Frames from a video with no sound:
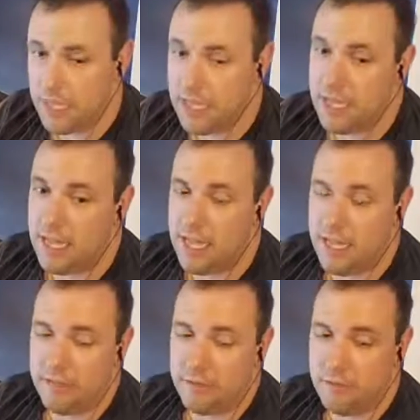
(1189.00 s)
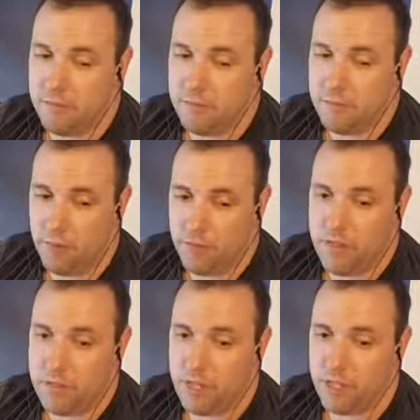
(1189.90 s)
And both of
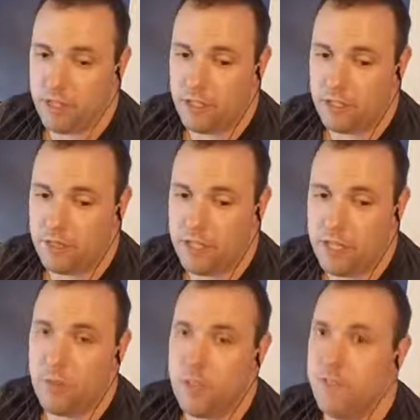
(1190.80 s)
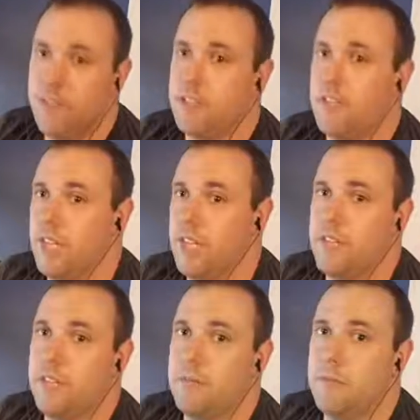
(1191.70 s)
them are equally effective at getting
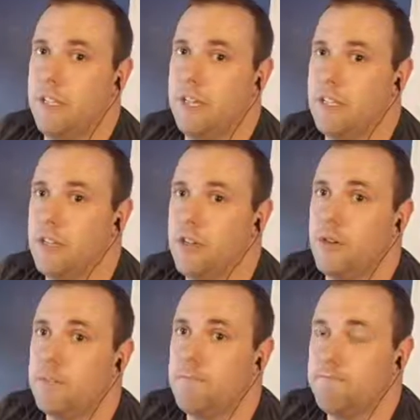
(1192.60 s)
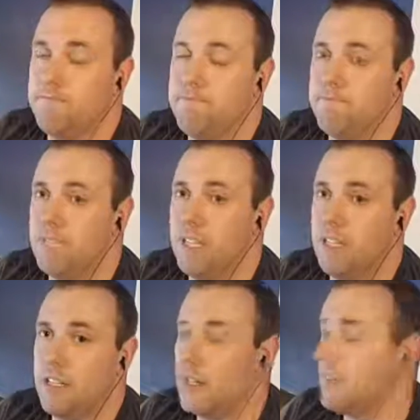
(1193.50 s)
into doors,
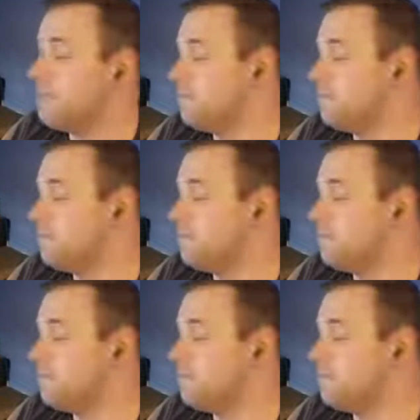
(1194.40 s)
getting into locks.